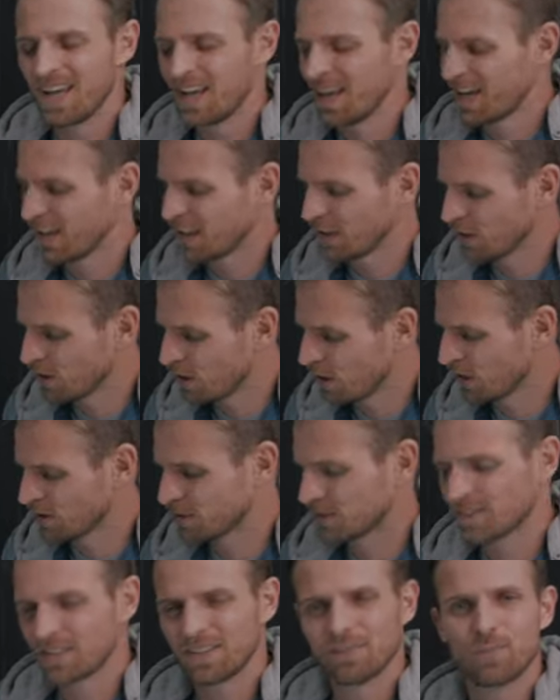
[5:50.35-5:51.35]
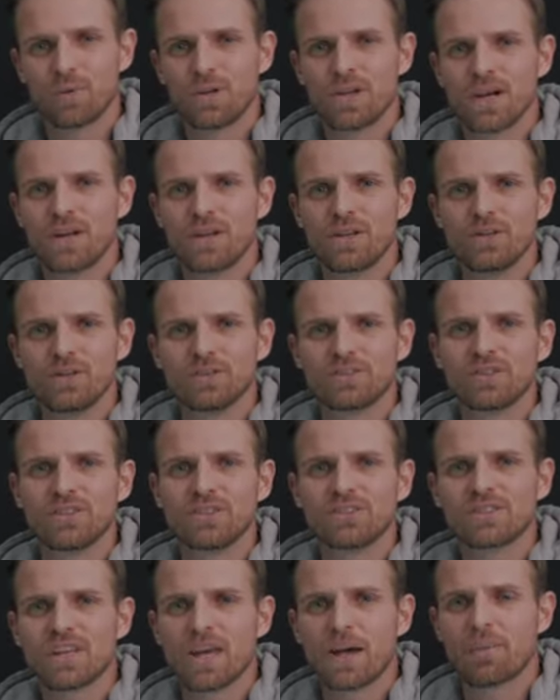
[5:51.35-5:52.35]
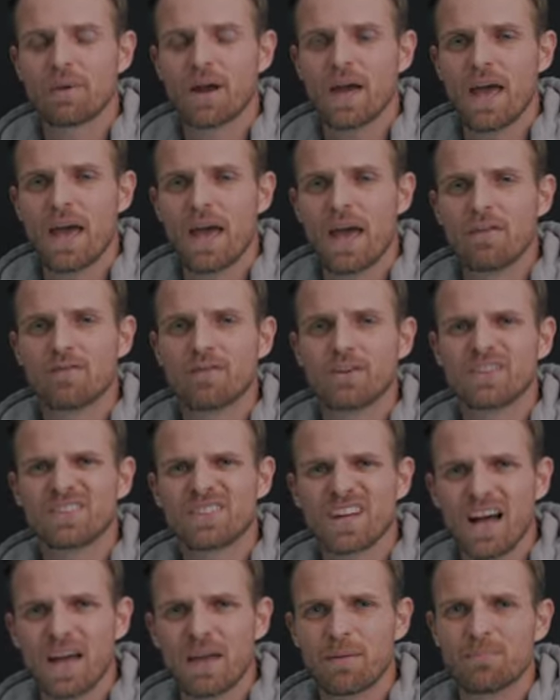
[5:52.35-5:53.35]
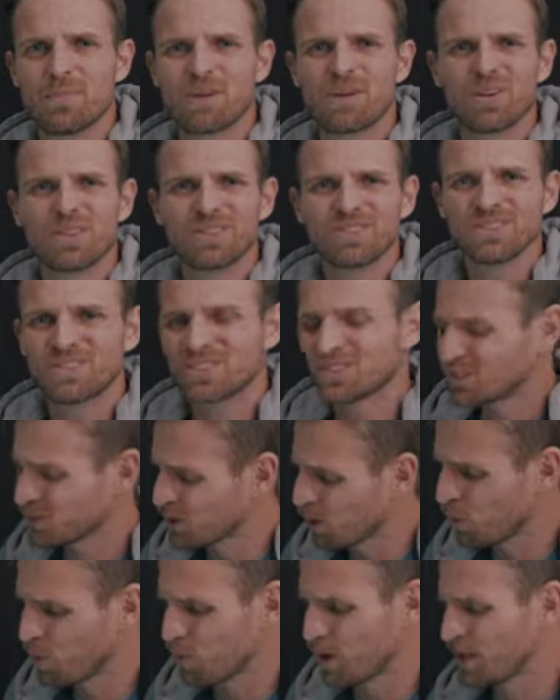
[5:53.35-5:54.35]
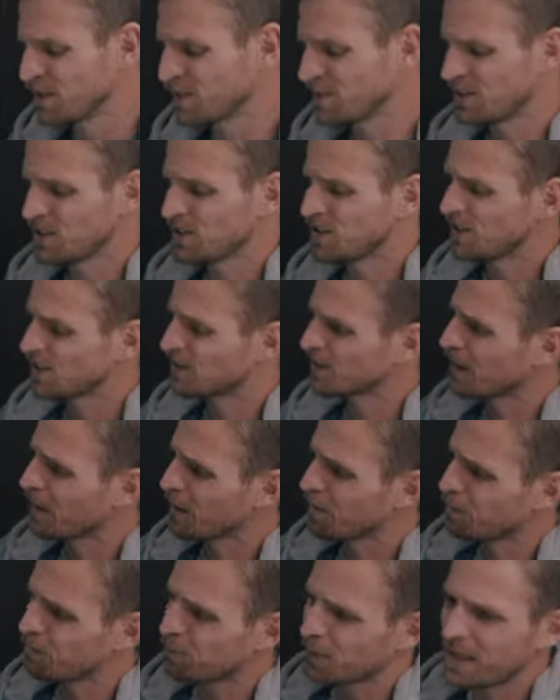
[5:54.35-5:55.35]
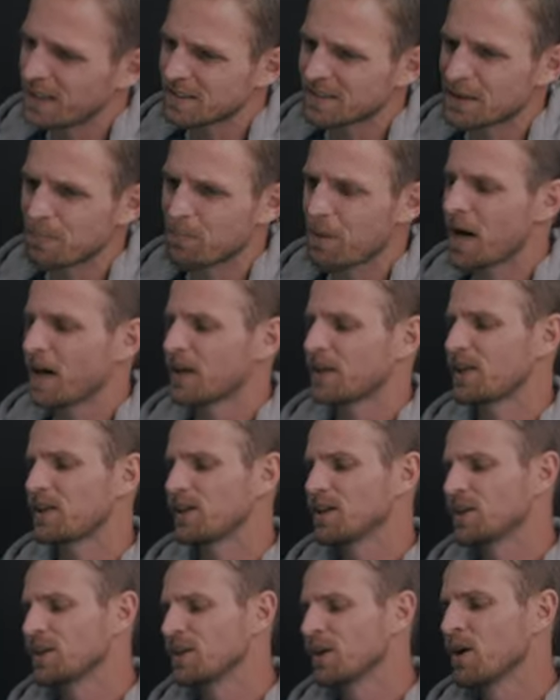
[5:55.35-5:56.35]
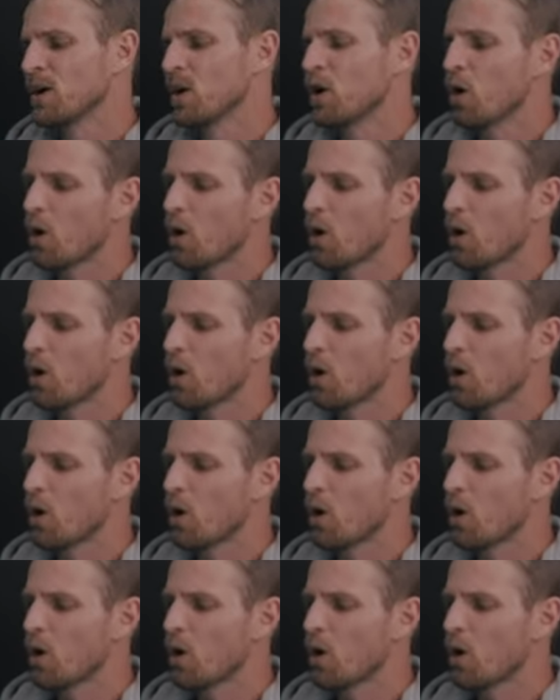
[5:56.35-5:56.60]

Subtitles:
We are using this camera every time because it's so easy. It's just like place the mic here,